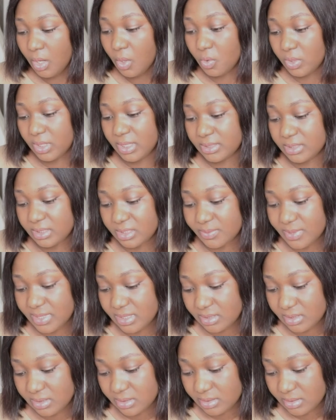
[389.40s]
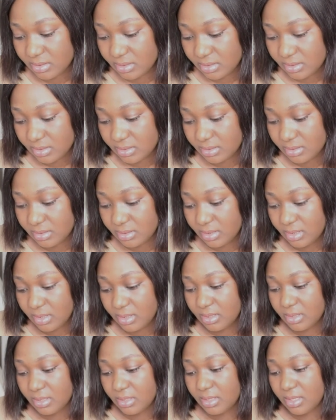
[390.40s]
Okay, this person,
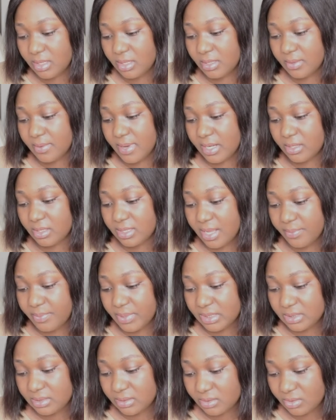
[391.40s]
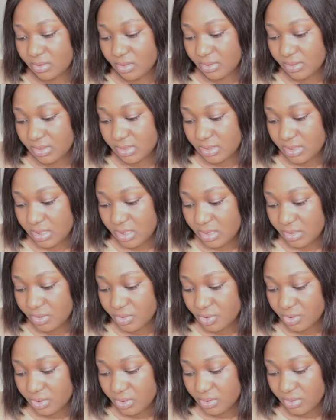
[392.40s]
another person talk
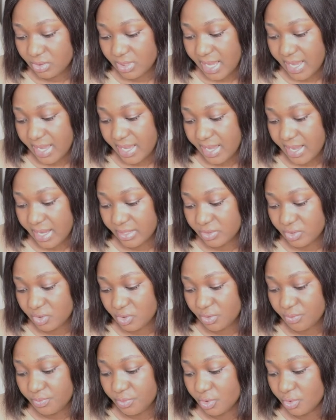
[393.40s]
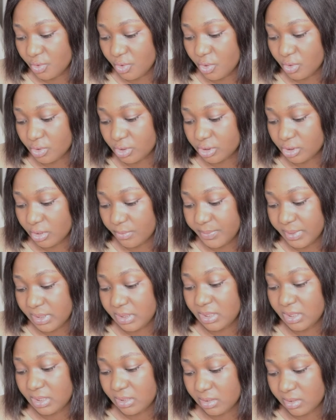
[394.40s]
say, I assume you go
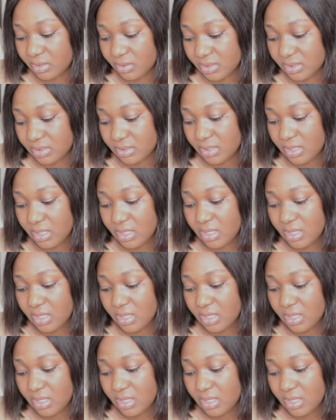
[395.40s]
shopping a lot.